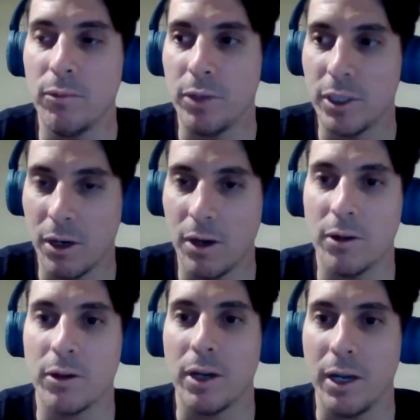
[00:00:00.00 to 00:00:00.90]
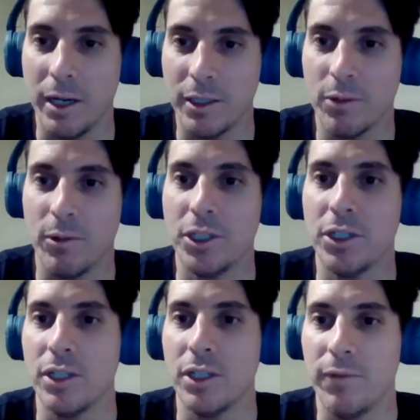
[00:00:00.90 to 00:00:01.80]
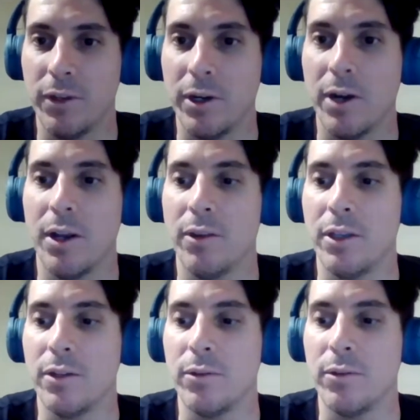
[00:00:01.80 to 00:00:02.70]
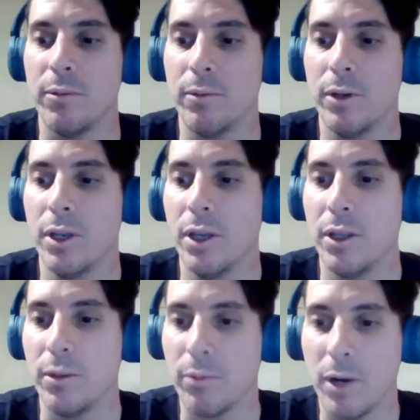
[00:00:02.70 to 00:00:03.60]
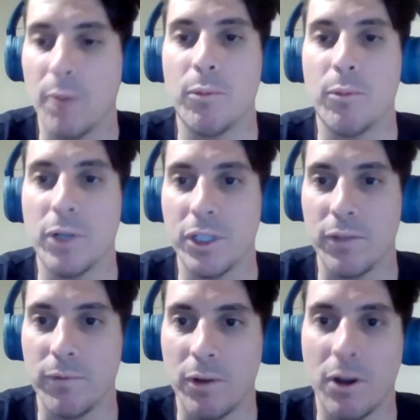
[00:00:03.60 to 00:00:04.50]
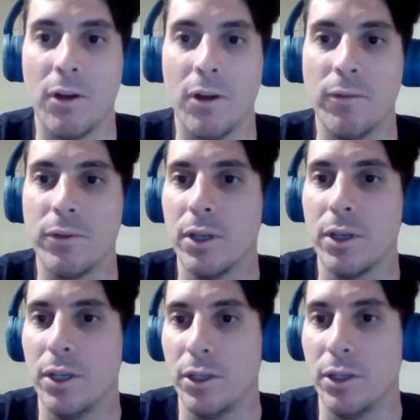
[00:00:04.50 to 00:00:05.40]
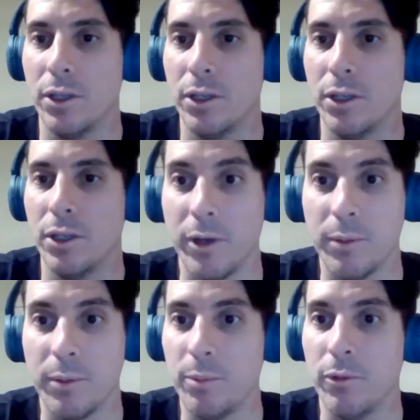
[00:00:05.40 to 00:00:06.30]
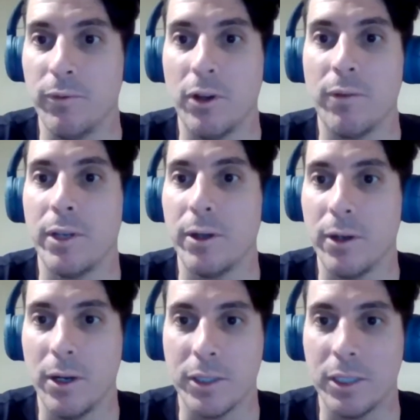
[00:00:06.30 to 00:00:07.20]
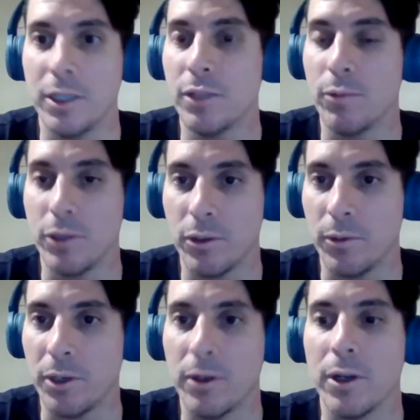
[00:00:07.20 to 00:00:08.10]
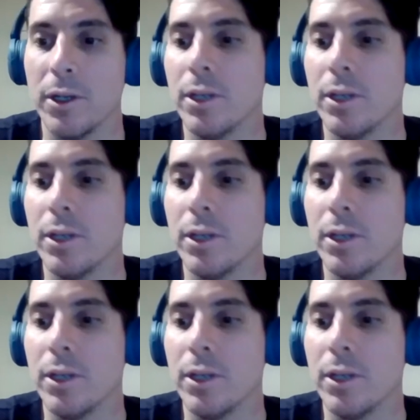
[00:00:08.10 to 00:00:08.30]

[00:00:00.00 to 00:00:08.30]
we talk, I ask questions, I figure out how they do the problem, what's involved, are there other people involved that are causing this, what's going on?